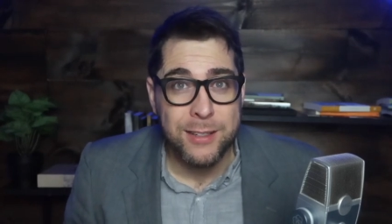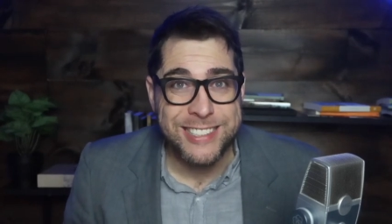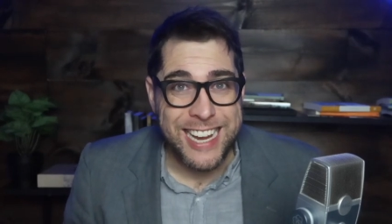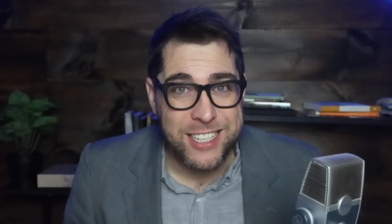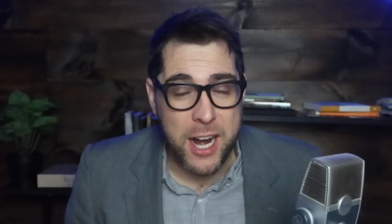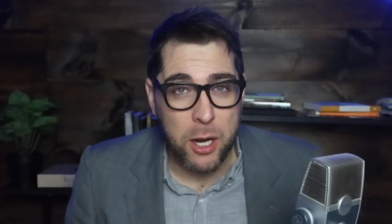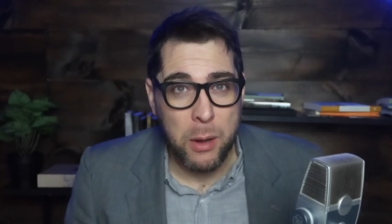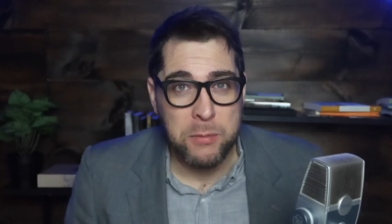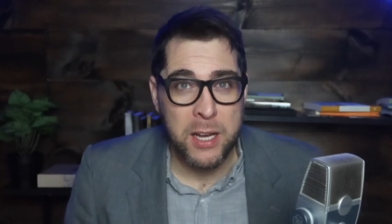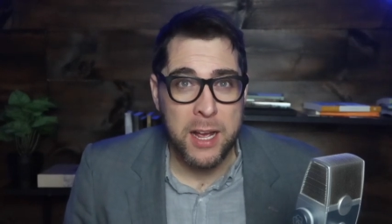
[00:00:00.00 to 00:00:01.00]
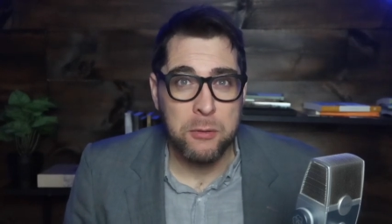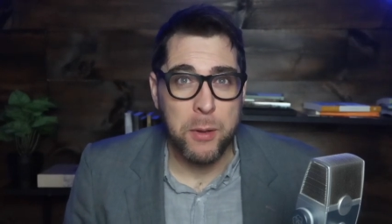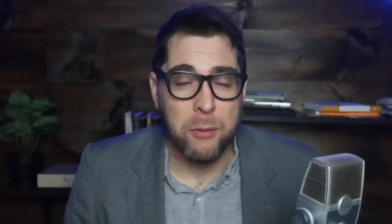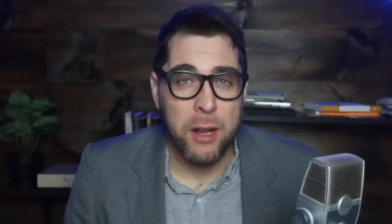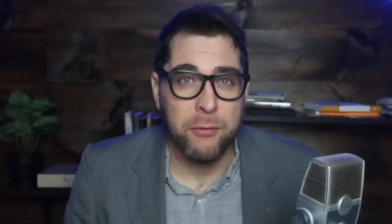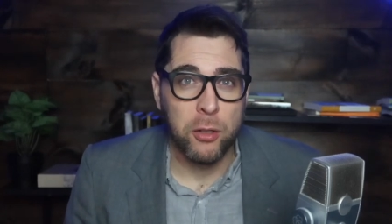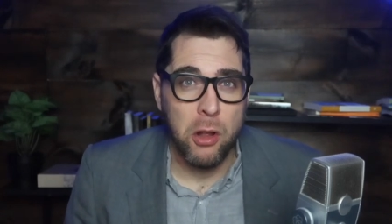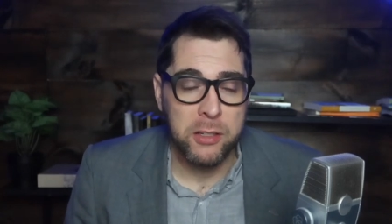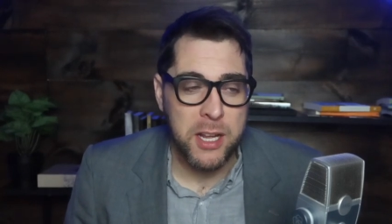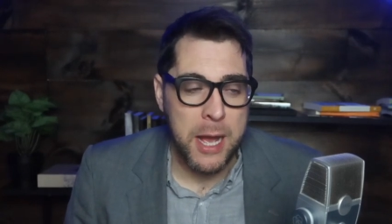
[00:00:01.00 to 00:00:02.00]
satire website, it's been around for a
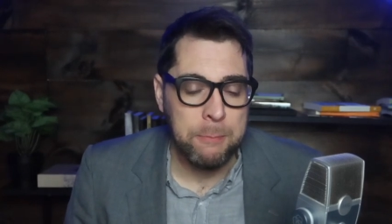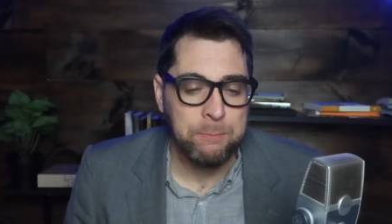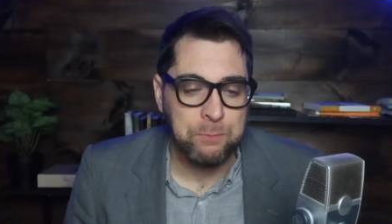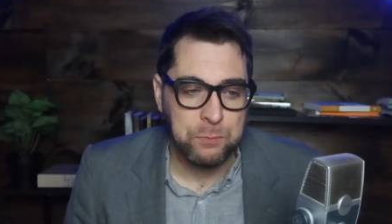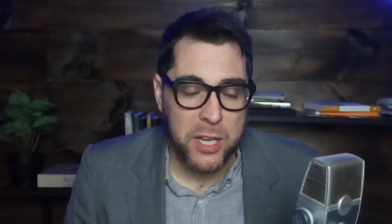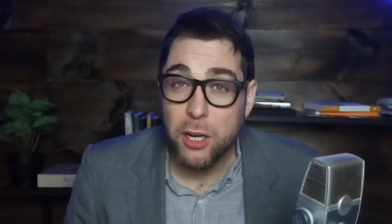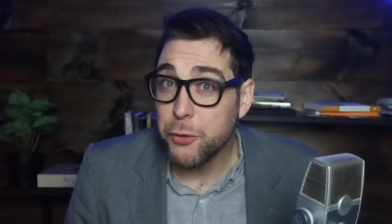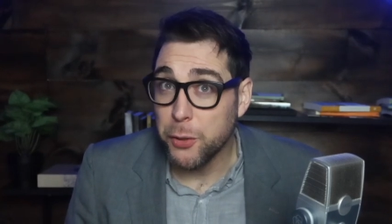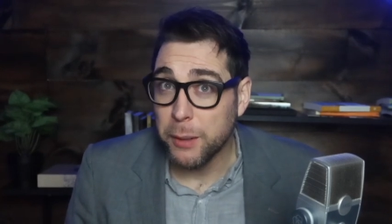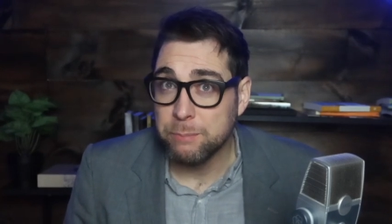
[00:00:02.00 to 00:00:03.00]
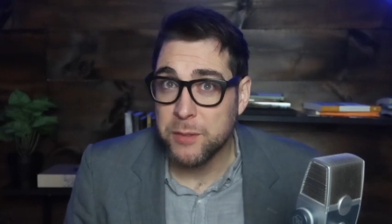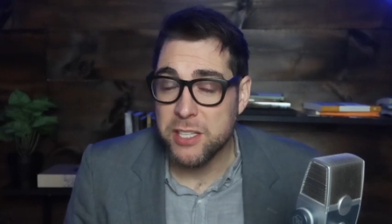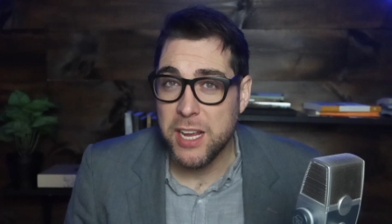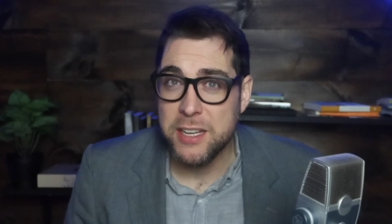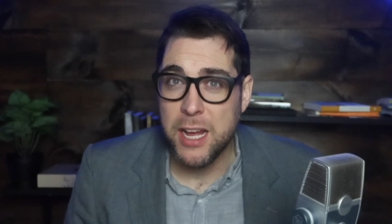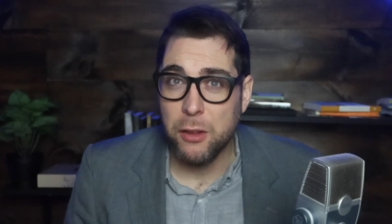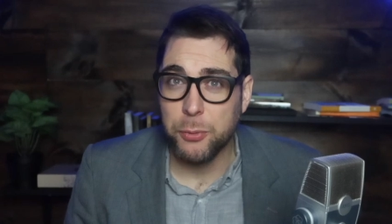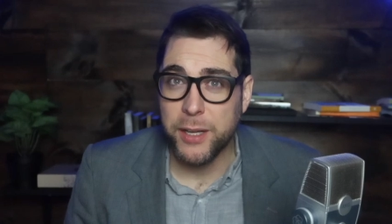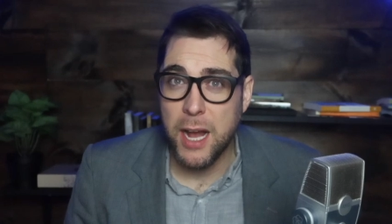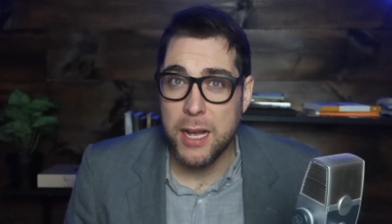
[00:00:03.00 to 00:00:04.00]
long time, interviewed him. They sat down,
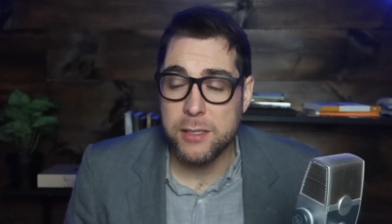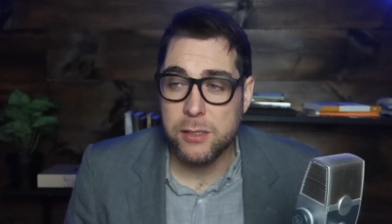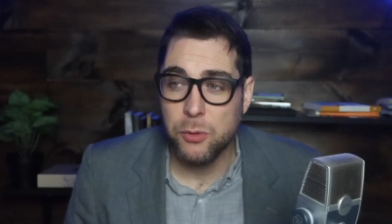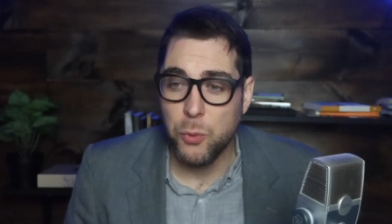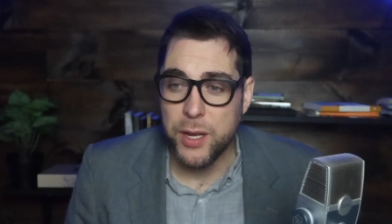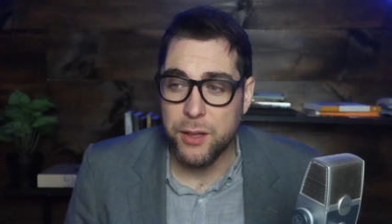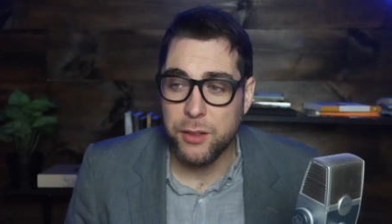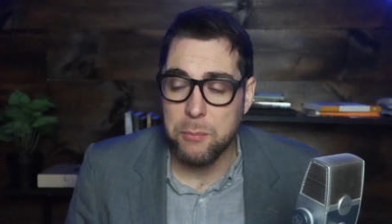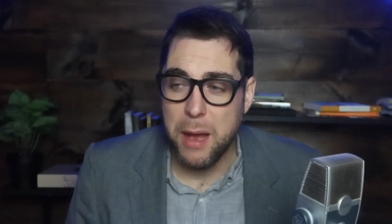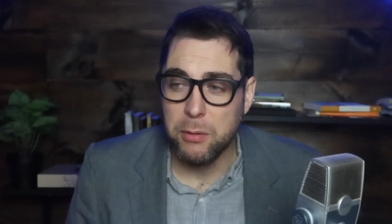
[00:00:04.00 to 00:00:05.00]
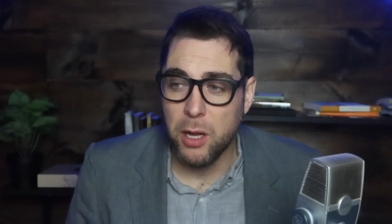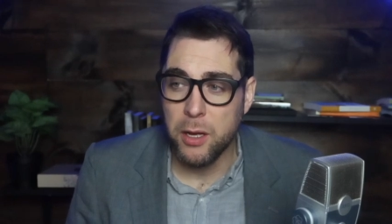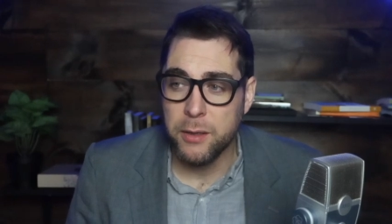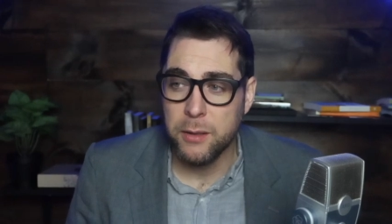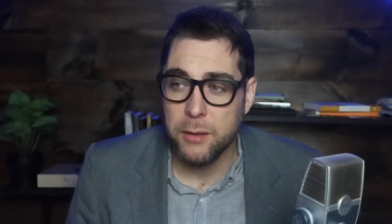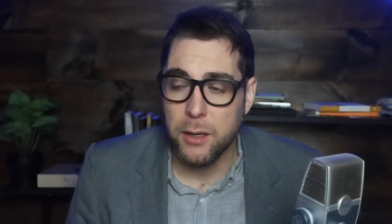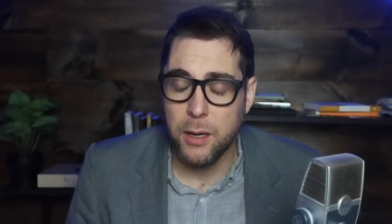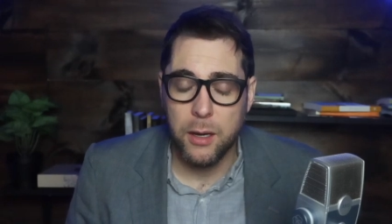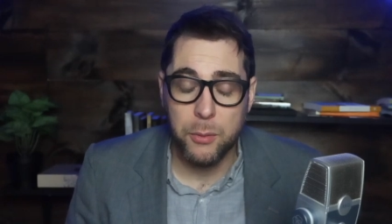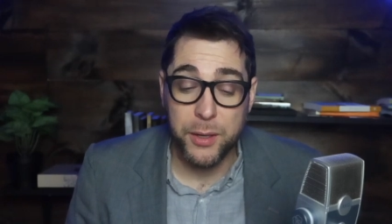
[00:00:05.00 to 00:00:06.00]
three guys, with Babylon
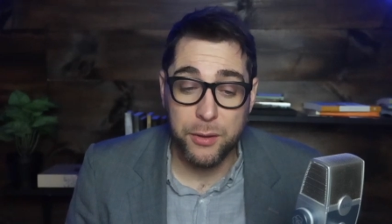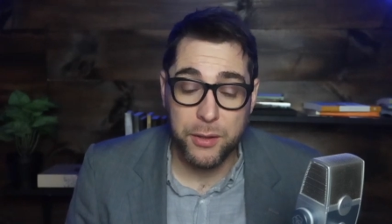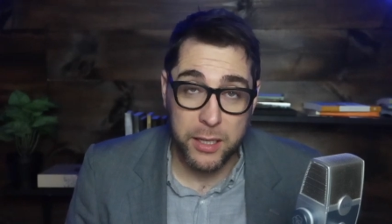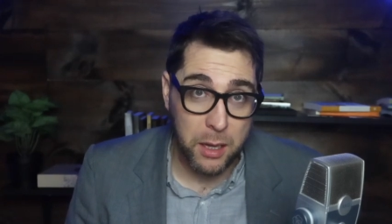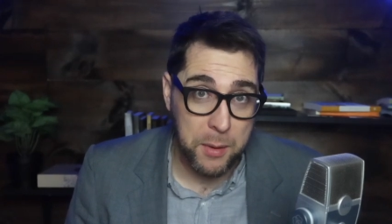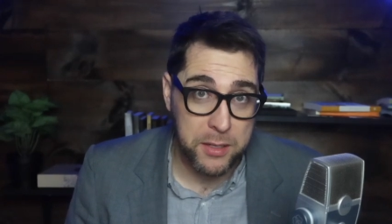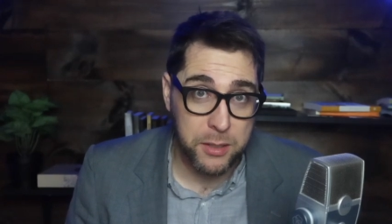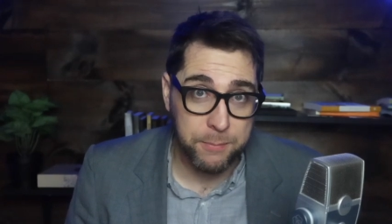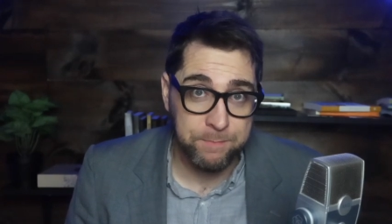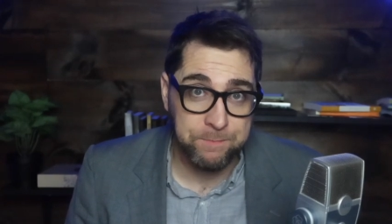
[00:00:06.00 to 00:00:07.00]
Uh, with Elon Musk.